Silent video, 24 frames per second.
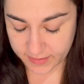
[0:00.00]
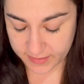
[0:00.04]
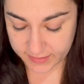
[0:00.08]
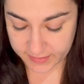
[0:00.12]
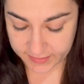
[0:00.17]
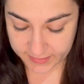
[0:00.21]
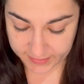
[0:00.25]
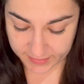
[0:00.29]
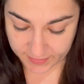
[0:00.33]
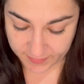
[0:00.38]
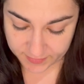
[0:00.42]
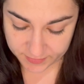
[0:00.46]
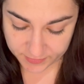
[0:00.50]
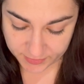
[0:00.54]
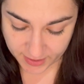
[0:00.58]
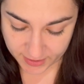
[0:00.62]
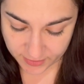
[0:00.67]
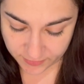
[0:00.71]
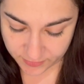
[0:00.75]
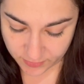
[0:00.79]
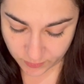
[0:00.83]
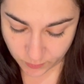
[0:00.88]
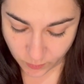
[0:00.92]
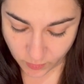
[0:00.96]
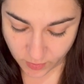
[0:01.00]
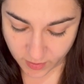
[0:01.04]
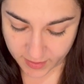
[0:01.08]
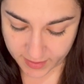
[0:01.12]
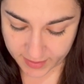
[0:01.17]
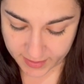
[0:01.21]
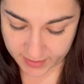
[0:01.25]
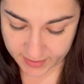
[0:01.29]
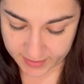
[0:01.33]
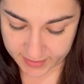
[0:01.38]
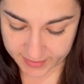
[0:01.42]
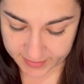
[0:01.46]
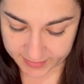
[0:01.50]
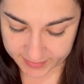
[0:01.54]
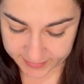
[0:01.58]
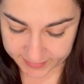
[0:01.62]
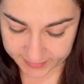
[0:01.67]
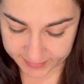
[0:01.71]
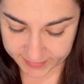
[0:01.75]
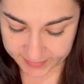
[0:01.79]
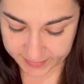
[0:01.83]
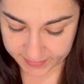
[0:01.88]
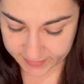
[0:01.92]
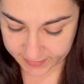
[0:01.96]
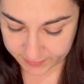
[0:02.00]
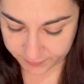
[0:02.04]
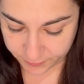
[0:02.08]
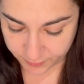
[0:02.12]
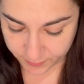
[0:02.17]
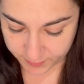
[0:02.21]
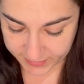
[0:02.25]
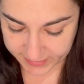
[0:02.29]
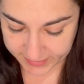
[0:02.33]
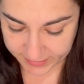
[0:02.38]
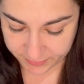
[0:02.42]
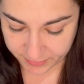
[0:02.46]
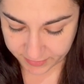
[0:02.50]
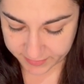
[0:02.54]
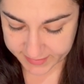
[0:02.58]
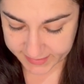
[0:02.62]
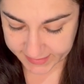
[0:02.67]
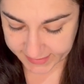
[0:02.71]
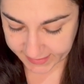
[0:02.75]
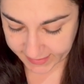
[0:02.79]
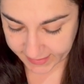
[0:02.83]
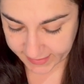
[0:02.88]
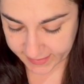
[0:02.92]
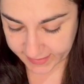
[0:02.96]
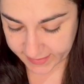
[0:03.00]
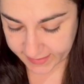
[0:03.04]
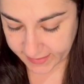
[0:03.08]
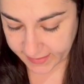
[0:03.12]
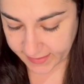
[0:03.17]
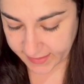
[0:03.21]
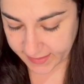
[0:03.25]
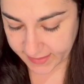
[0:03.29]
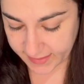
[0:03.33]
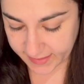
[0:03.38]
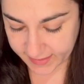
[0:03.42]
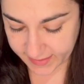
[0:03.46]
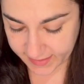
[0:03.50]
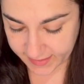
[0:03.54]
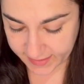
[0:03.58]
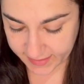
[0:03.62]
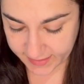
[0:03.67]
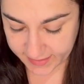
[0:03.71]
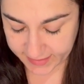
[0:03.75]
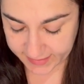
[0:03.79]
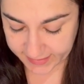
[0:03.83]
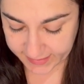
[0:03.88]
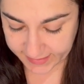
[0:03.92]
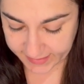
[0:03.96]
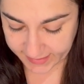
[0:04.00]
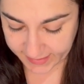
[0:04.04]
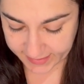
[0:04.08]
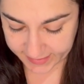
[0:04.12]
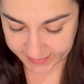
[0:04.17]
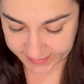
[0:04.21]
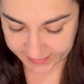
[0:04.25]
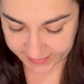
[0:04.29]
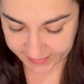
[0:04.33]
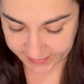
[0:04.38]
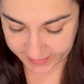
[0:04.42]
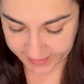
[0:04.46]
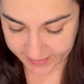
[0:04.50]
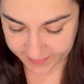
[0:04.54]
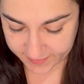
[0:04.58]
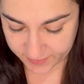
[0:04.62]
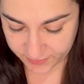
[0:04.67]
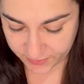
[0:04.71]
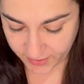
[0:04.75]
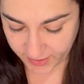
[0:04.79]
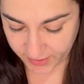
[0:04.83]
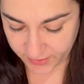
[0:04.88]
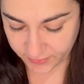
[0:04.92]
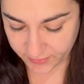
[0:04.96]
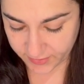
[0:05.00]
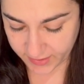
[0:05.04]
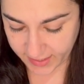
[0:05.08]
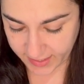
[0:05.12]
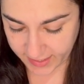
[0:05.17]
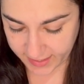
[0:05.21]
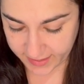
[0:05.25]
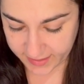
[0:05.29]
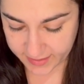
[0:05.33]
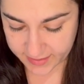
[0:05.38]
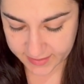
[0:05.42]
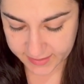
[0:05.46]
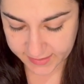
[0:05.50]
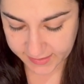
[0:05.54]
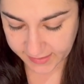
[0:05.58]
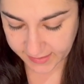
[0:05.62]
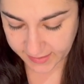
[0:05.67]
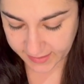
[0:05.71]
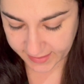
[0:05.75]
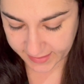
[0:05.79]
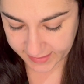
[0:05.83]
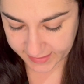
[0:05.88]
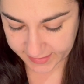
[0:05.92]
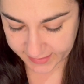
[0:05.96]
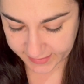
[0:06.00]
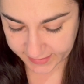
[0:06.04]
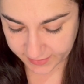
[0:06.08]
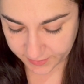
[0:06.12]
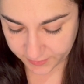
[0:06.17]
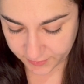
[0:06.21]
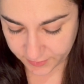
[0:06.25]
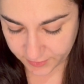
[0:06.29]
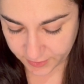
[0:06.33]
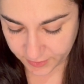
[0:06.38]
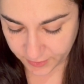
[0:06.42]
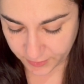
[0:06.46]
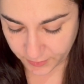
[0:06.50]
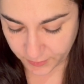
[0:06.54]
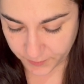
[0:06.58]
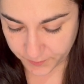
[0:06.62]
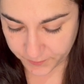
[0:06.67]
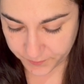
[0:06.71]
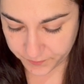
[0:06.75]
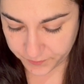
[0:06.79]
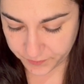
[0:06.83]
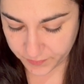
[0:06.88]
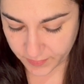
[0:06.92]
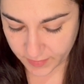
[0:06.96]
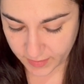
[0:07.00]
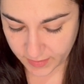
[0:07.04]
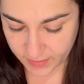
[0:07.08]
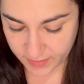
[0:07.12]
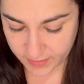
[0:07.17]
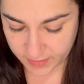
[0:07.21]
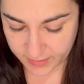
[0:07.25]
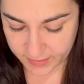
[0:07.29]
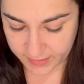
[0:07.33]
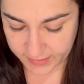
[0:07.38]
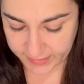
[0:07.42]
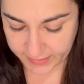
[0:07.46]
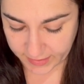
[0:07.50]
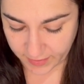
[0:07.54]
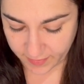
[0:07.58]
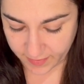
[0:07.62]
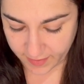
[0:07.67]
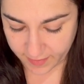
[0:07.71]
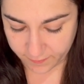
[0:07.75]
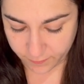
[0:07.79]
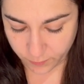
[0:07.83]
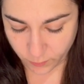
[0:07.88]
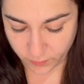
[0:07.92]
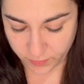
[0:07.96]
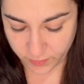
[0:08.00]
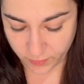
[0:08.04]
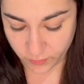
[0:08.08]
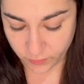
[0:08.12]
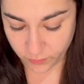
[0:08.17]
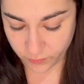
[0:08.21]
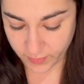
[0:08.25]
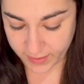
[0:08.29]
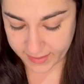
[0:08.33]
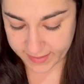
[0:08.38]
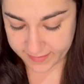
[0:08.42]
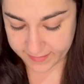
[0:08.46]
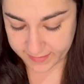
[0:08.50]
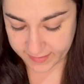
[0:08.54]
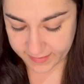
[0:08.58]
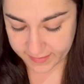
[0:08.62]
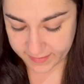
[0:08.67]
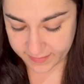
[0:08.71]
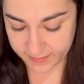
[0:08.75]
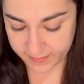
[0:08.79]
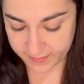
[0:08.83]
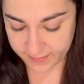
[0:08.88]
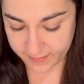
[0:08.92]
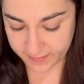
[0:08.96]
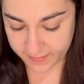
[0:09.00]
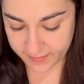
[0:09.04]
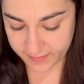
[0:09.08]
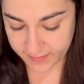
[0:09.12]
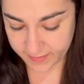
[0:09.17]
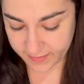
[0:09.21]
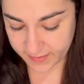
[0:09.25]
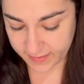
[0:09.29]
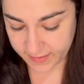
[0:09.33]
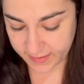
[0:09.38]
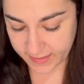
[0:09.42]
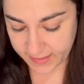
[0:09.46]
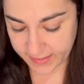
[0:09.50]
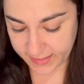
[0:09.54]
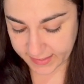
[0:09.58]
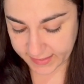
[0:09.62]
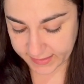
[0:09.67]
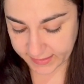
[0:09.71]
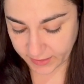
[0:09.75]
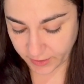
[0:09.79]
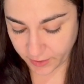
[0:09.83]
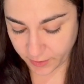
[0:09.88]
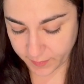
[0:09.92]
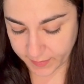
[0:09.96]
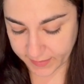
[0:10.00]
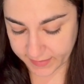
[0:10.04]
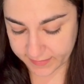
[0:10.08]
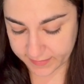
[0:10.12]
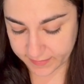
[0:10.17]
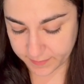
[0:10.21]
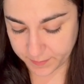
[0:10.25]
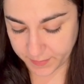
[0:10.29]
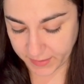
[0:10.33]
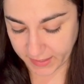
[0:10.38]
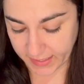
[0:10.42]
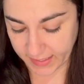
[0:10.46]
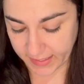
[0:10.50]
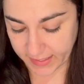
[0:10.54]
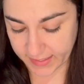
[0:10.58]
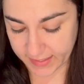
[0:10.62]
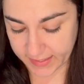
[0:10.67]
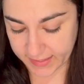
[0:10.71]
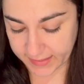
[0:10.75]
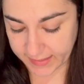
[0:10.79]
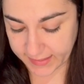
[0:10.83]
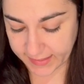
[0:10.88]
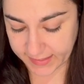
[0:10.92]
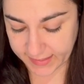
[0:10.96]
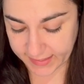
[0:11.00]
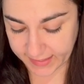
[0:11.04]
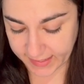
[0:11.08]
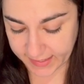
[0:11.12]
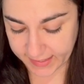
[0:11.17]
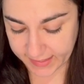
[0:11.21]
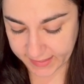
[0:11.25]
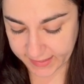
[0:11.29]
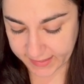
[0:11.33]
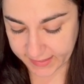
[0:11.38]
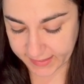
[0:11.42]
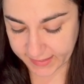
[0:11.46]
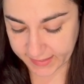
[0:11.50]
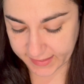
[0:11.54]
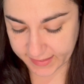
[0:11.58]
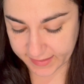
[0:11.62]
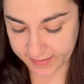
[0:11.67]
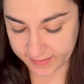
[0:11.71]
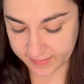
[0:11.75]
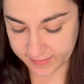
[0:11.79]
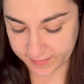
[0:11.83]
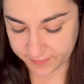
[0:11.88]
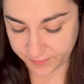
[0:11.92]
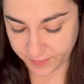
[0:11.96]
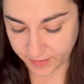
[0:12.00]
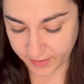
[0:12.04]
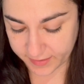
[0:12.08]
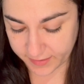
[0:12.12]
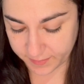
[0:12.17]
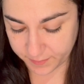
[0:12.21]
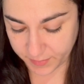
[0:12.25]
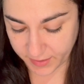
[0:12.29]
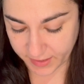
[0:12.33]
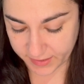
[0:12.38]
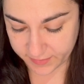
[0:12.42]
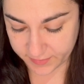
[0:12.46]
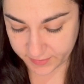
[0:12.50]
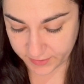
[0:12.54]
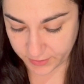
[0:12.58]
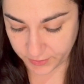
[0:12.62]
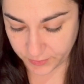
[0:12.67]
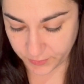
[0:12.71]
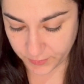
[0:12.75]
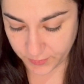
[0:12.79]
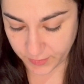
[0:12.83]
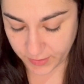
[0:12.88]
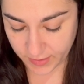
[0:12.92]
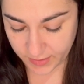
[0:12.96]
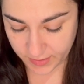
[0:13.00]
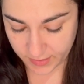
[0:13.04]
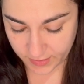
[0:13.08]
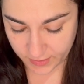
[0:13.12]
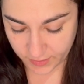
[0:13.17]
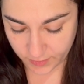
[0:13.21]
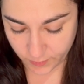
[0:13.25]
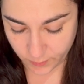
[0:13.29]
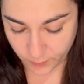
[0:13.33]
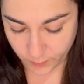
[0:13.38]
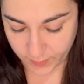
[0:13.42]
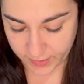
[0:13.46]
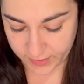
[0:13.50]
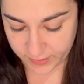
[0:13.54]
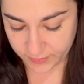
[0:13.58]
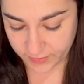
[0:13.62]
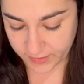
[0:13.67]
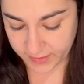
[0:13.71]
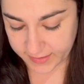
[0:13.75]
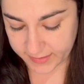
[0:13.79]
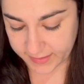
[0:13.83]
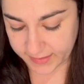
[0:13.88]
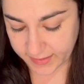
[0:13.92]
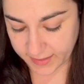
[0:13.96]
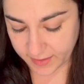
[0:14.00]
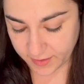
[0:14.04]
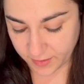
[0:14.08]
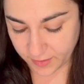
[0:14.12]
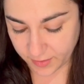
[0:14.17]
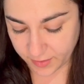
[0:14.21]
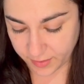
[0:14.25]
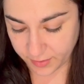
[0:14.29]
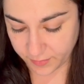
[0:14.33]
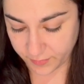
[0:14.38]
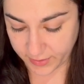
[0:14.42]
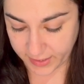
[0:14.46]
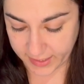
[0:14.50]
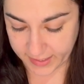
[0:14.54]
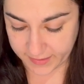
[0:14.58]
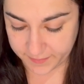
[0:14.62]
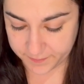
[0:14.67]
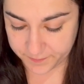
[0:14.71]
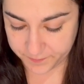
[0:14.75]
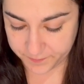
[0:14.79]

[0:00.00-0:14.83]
So the change in y is from 0 to 6 is 6, and the change in x is 2. So therefore the gradient is going to be 6 divided by 2, which is 3.